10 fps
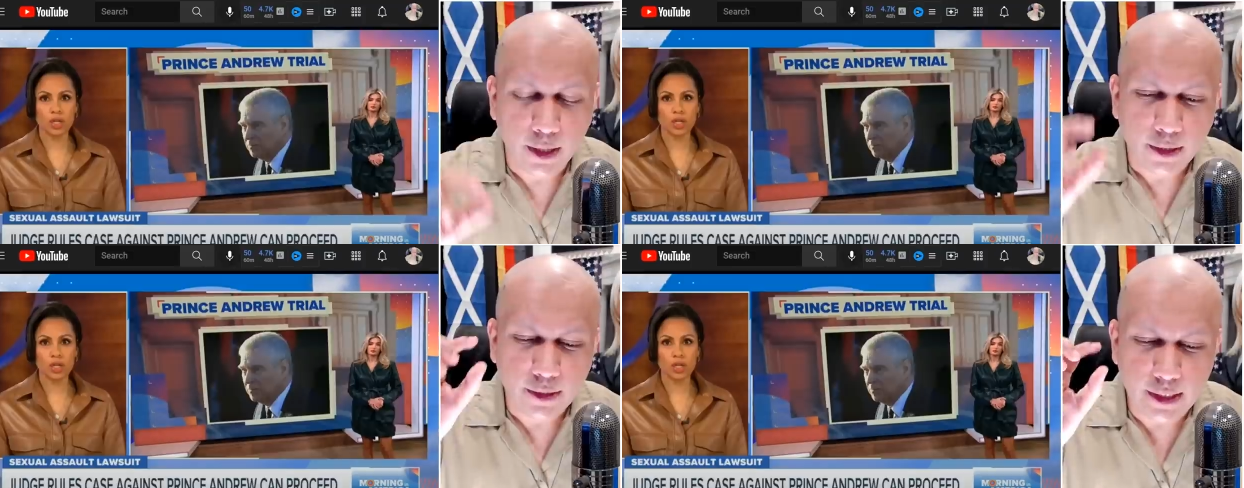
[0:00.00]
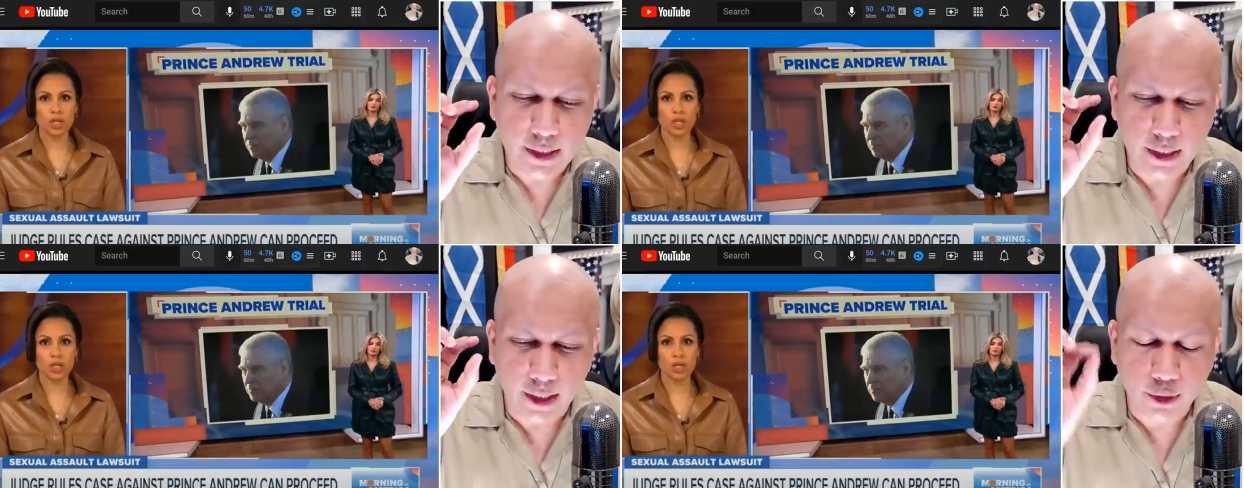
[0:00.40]

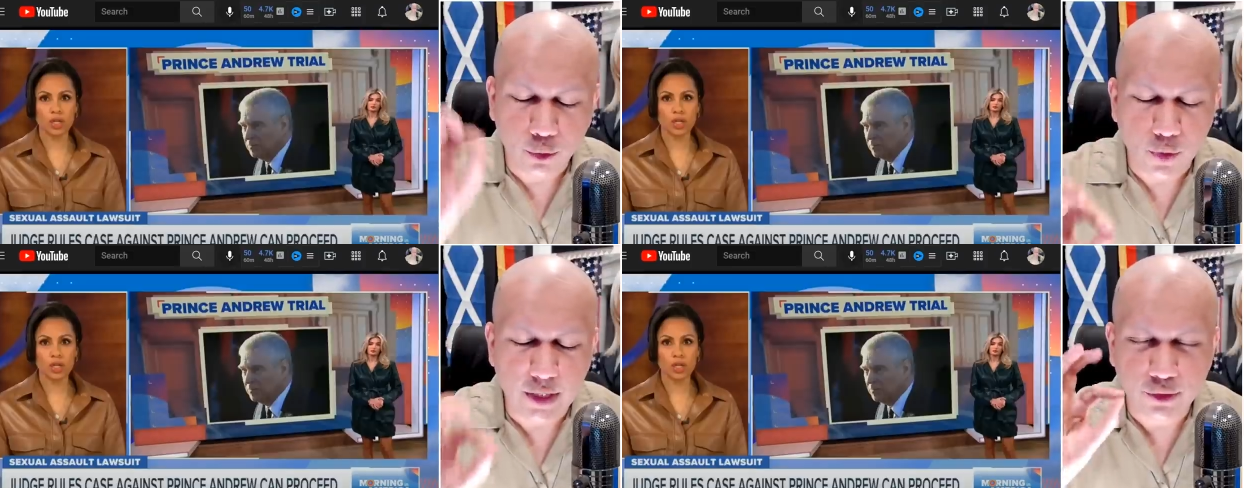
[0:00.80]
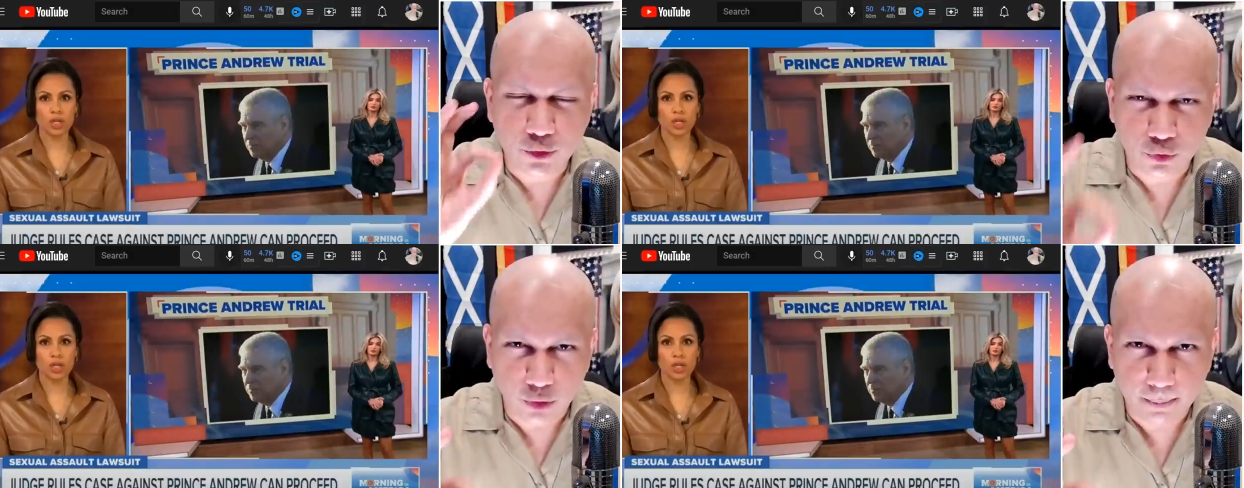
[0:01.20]
Speaker 1: the uh, the queen
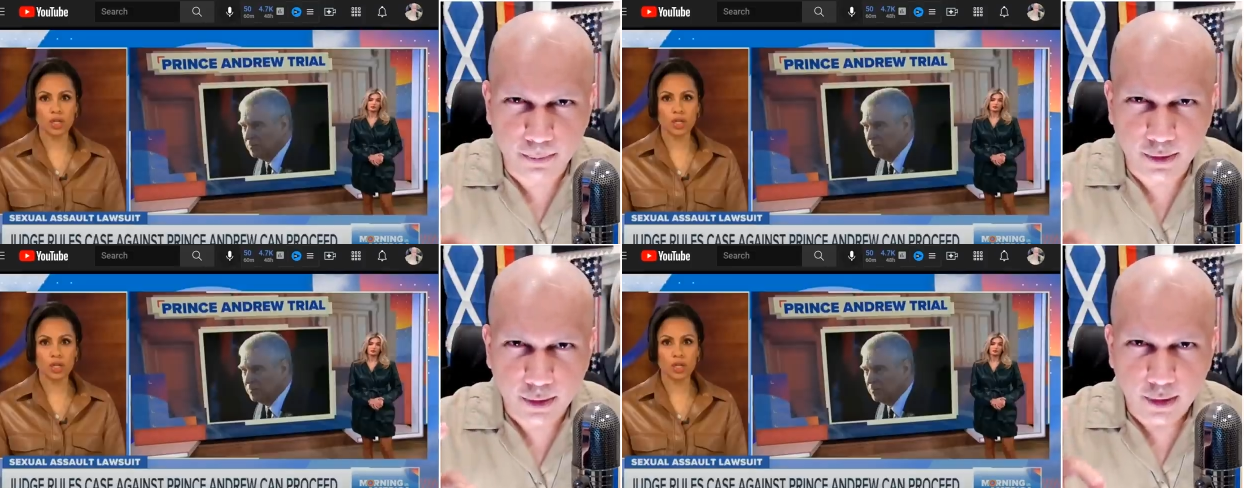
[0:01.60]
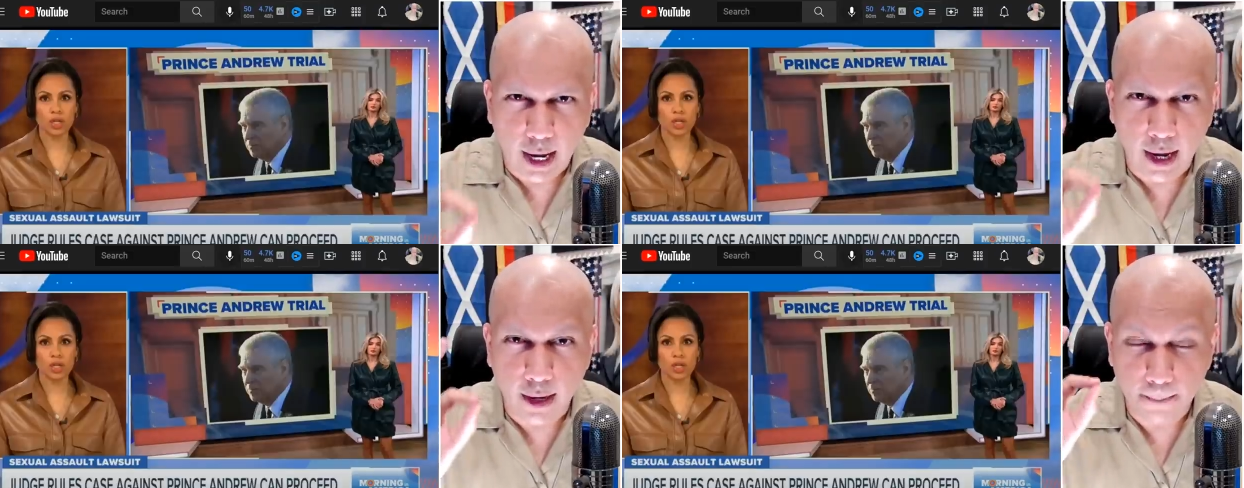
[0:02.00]
stripped
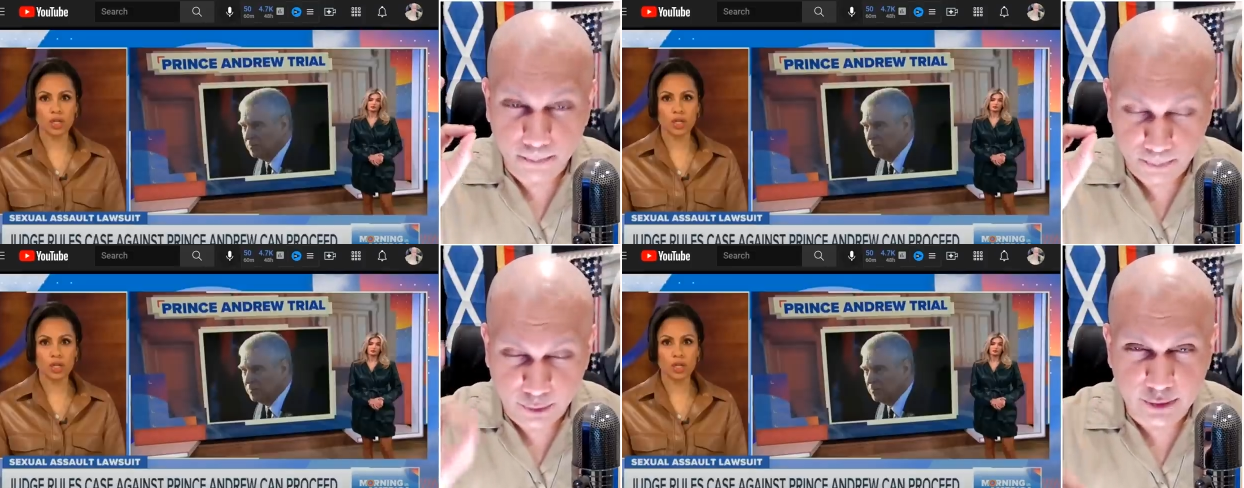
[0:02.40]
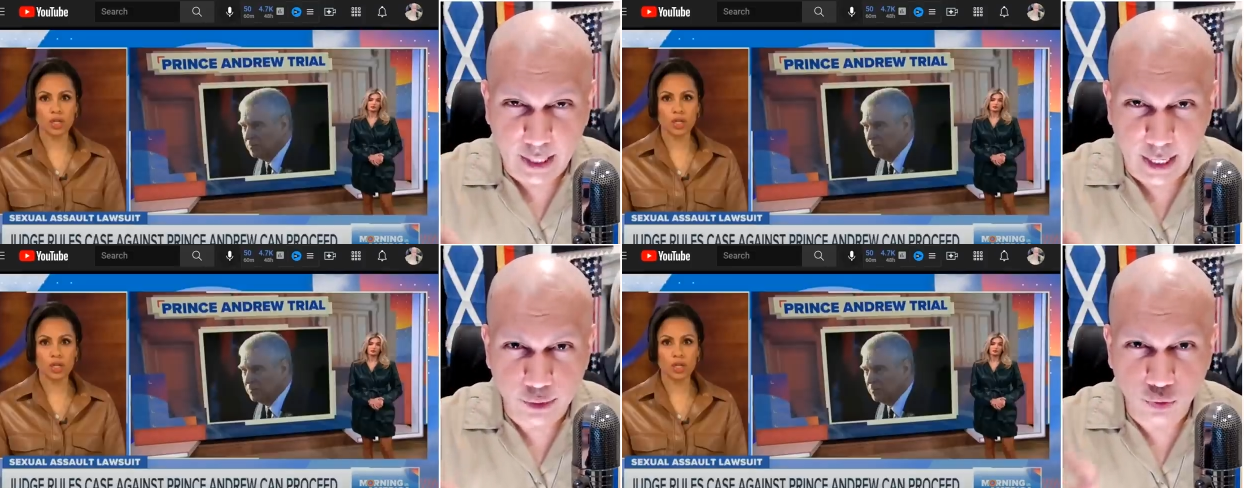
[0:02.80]
uh, Prince
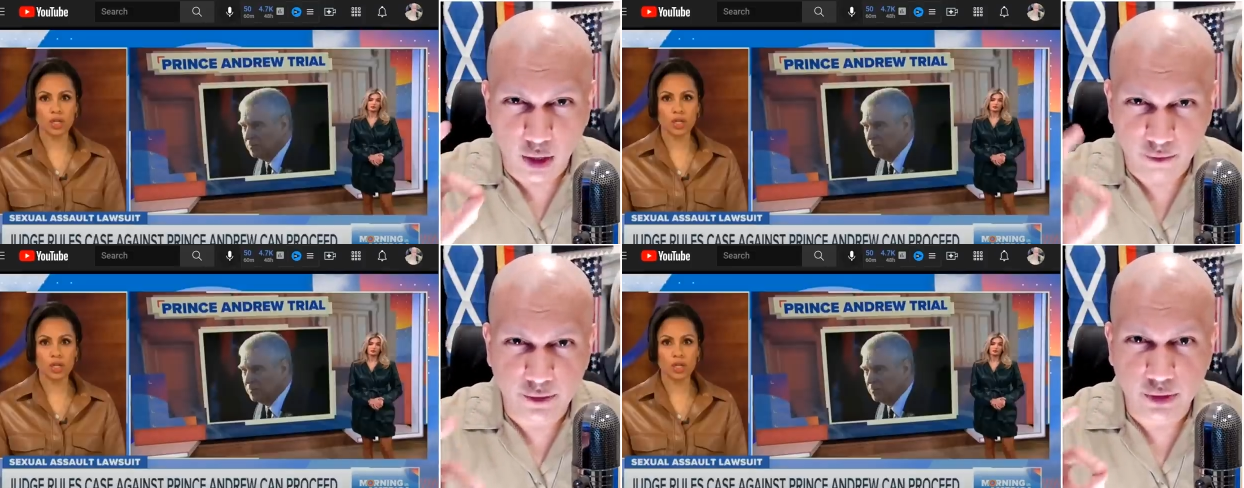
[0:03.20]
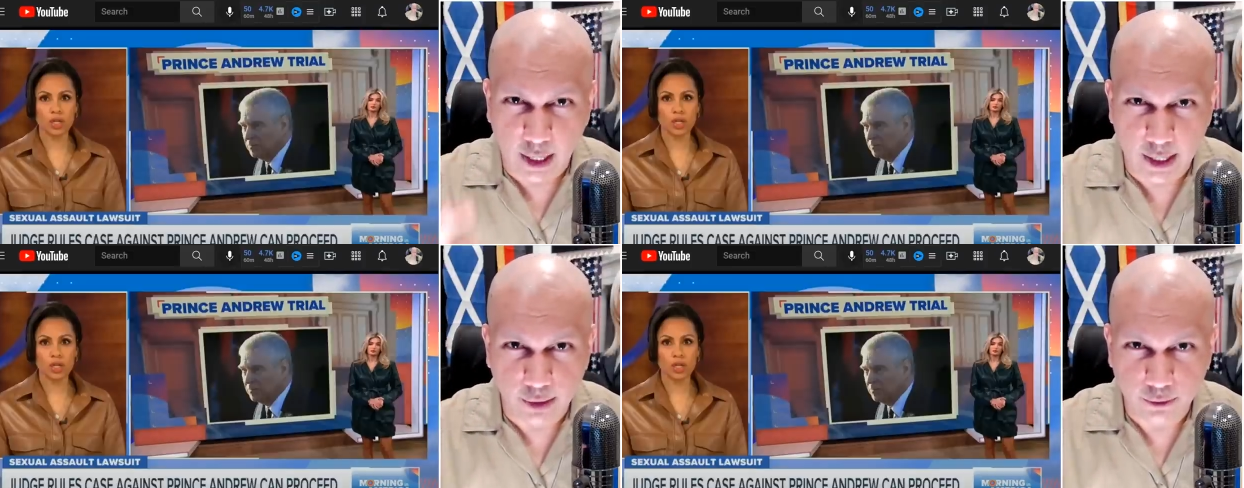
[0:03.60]
Andrew of his
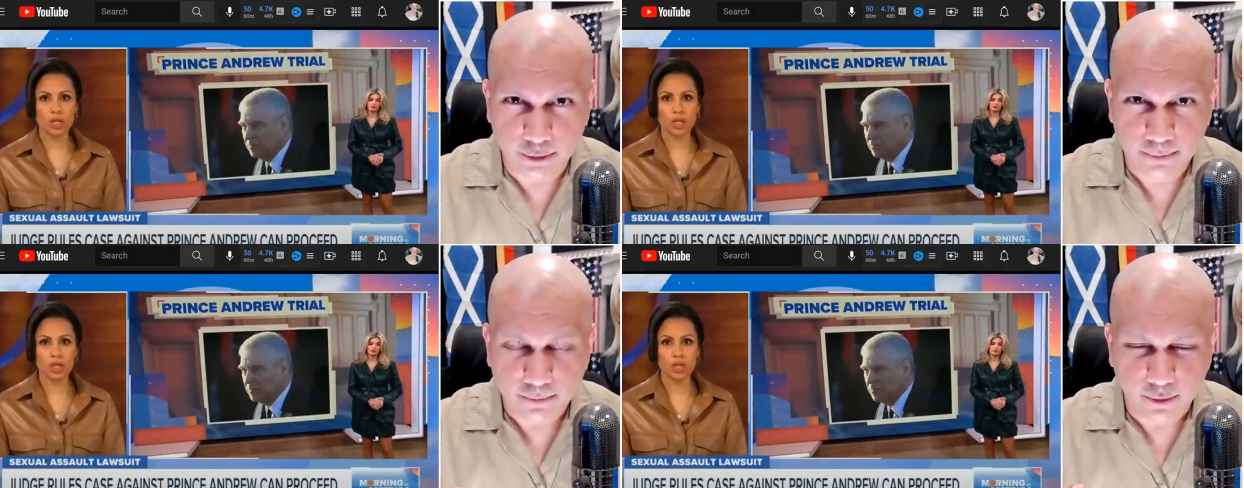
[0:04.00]
titles.